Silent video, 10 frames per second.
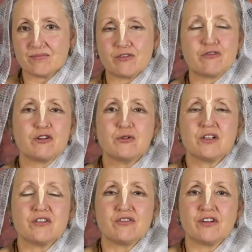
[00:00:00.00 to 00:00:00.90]

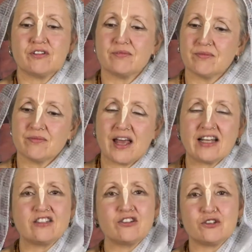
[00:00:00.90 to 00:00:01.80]
fruitive
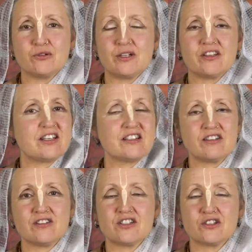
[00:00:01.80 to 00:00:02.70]
attitude that yes,
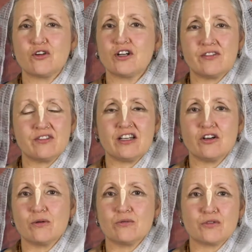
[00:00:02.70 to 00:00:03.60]
there is a God, everything
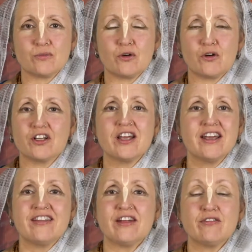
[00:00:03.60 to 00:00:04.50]
comes from God,
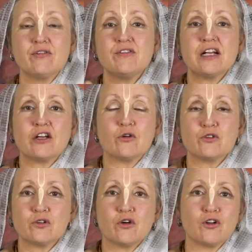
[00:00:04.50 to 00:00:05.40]
therefore we will go
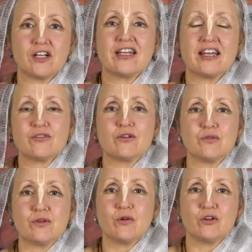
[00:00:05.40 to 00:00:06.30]
to God and get what
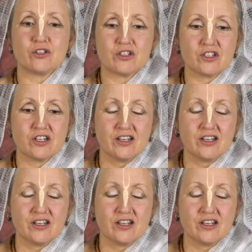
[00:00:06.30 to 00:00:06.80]
we want.